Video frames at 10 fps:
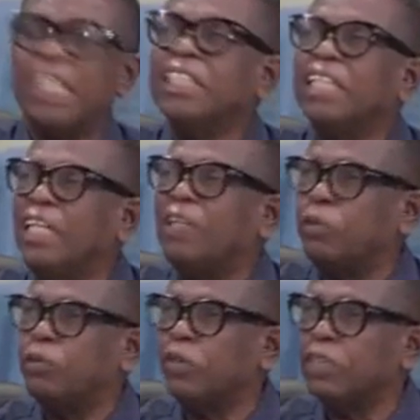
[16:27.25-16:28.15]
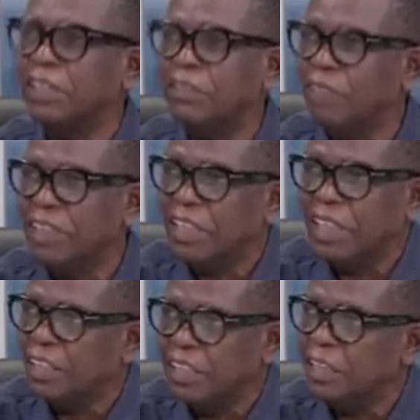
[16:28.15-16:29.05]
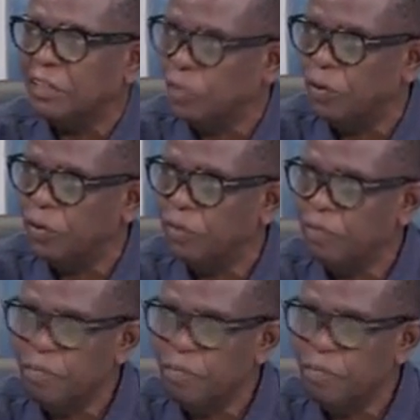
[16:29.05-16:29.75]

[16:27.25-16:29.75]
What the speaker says: technically conduct his investigations and so on.